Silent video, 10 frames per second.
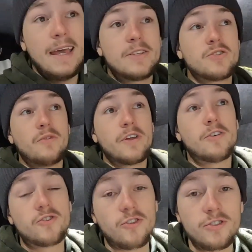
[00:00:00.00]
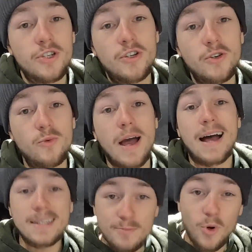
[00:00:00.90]
It's something I try to do
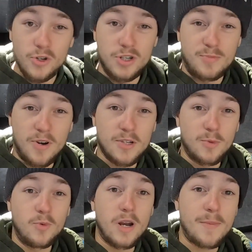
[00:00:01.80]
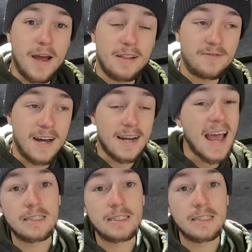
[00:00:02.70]
as much as possible when I'm out in the van,